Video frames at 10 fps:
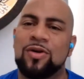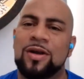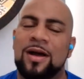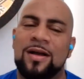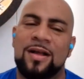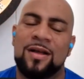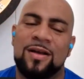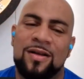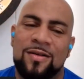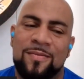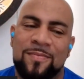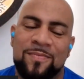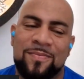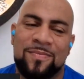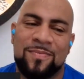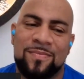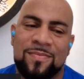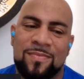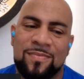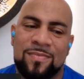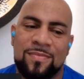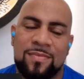tournaments. You said best, not slowest. Best.